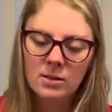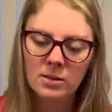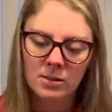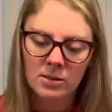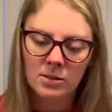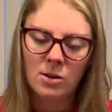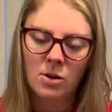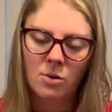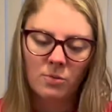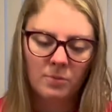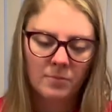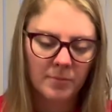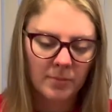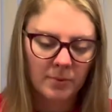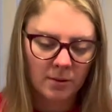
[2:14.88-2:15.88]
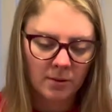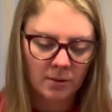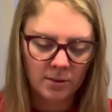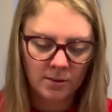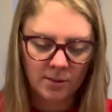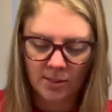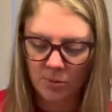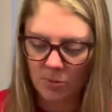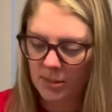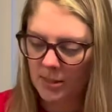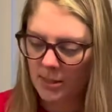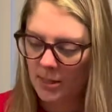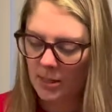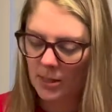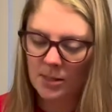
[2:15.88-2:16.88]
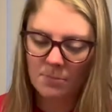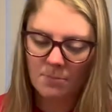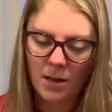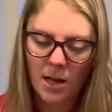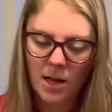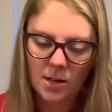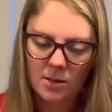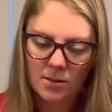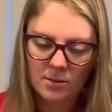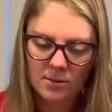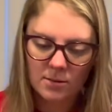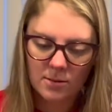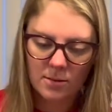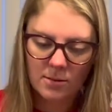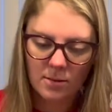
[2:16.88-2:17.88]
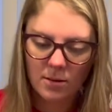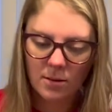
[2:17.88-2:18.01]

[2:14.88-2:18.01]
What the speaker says: So let's see what's in this box.